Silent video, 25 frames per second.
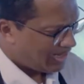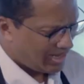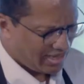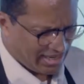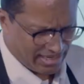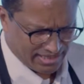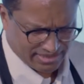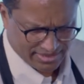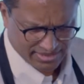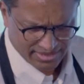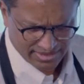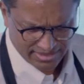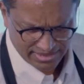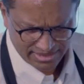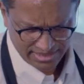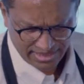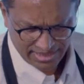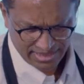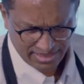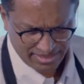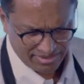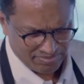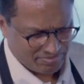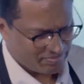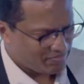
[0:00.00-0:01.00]
It's a
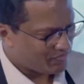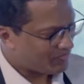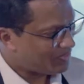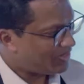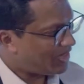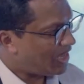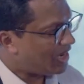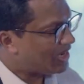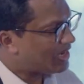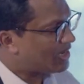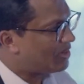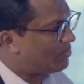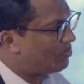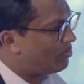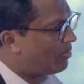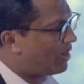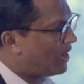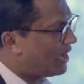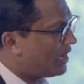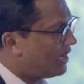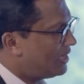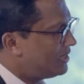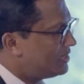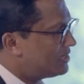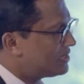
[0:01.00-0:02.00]
tea that
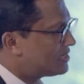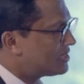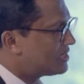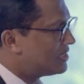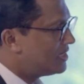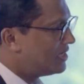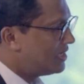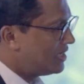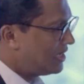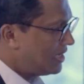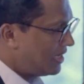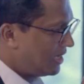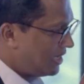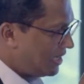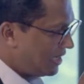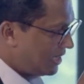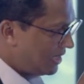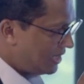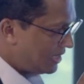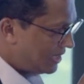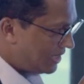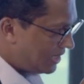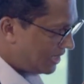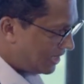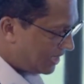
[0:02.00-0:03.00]
combines
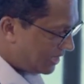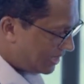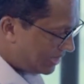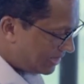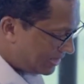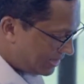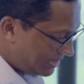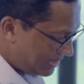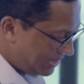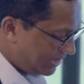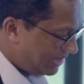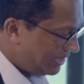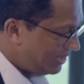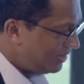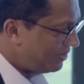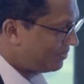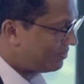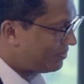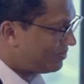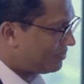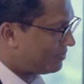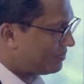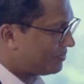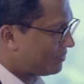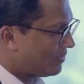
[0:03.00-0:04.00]
tea,
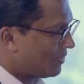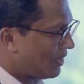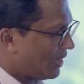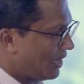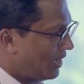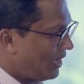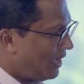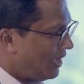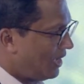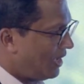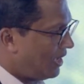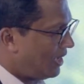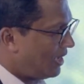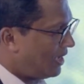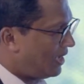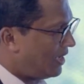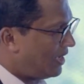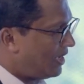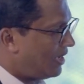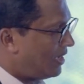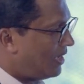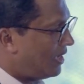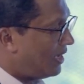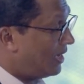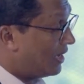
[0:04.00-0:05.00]

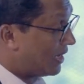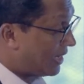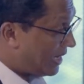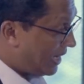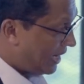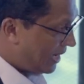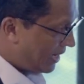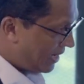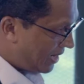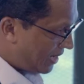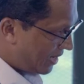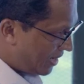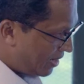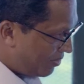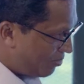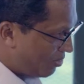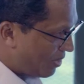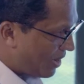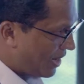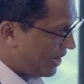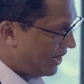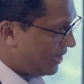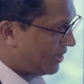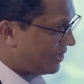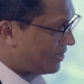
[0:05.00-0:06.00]
again a
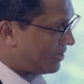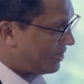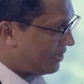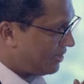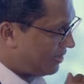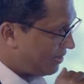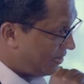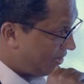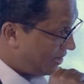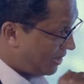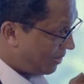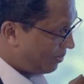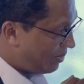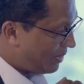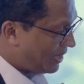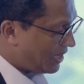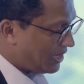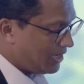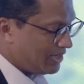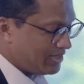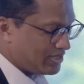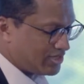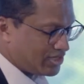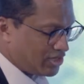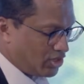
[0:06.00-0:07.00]
bright,
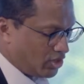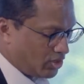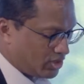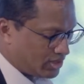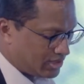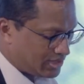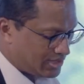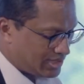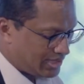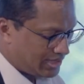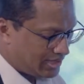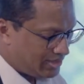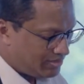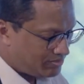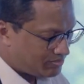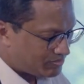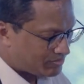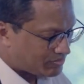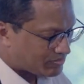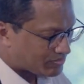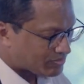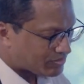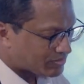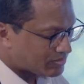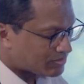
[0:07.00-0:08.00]
typically Ceylon tea
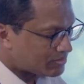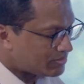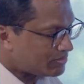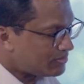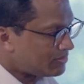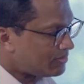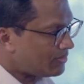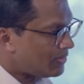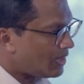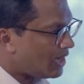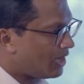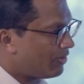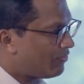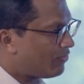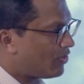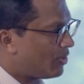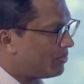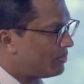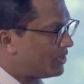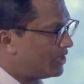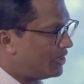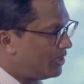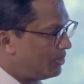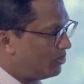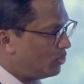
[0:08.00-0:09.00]
from
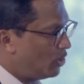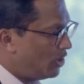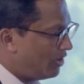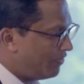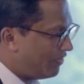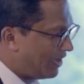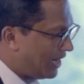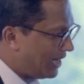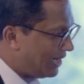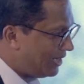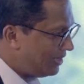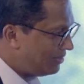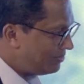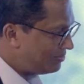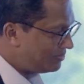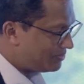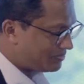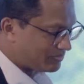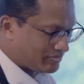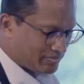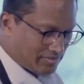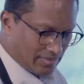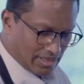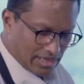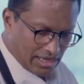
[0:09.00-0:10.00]
the Dilmah Valley.
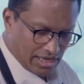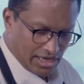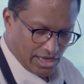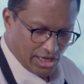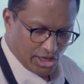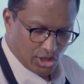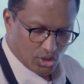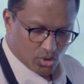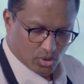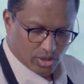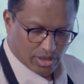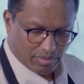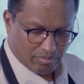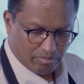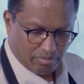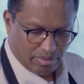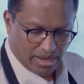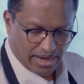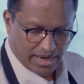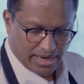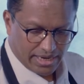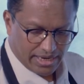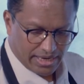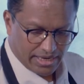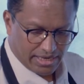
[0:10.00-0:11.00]
You
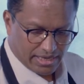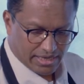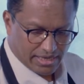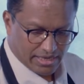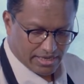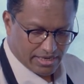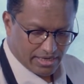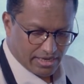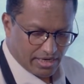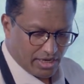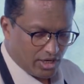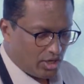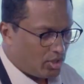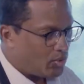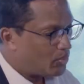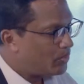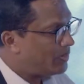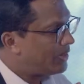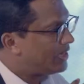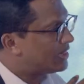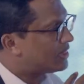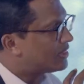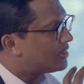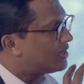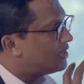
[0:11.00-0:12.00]
combine it
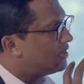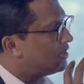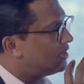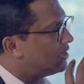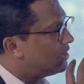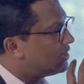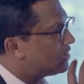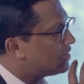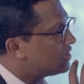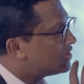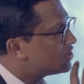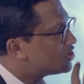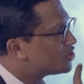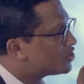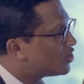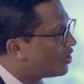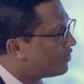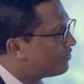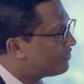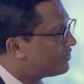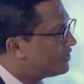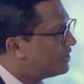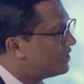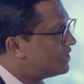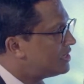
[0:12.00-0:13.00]
with the
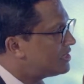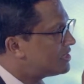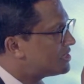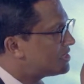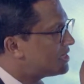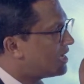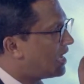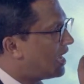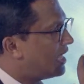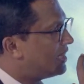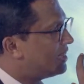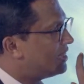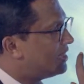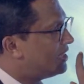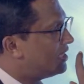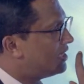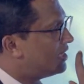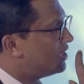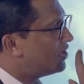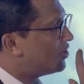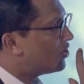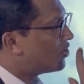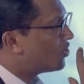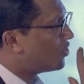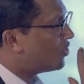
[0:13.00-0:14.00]
softness and the
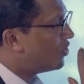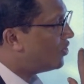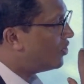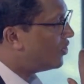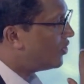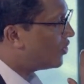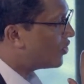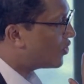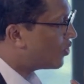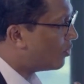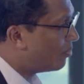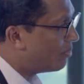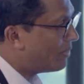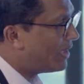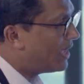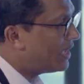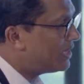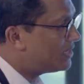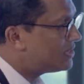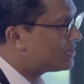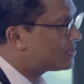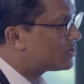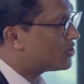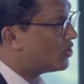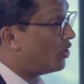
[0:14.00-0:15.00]

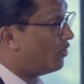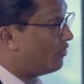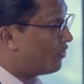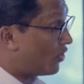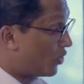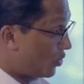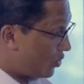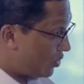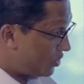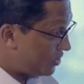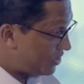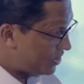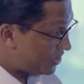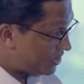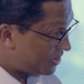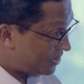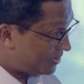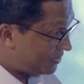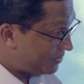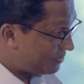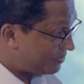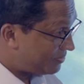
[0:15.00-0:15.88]
romance of rose,